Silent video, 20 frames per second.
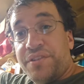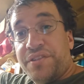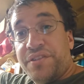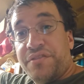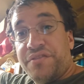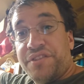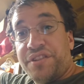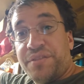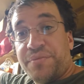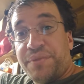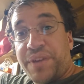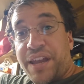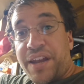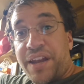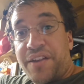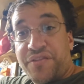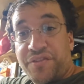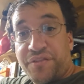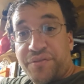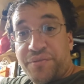There's some
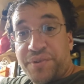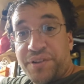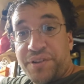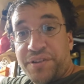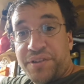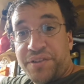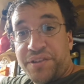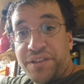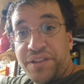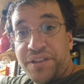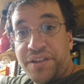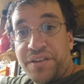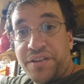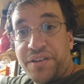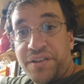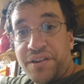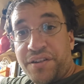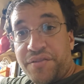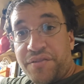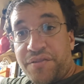caster wheels in
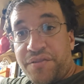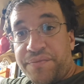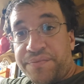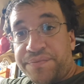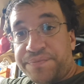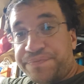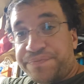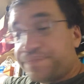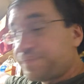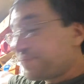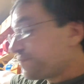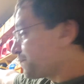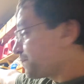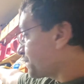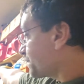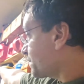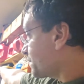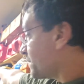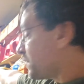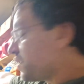another
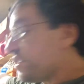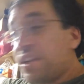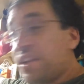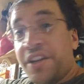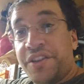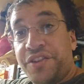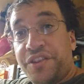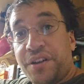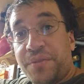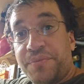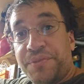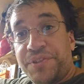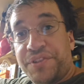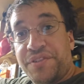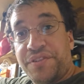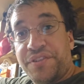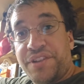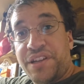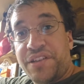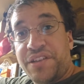
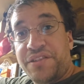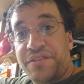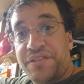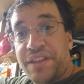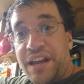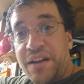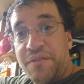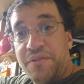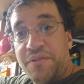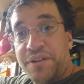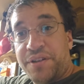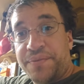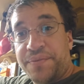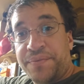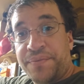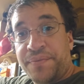dumpster next to that one.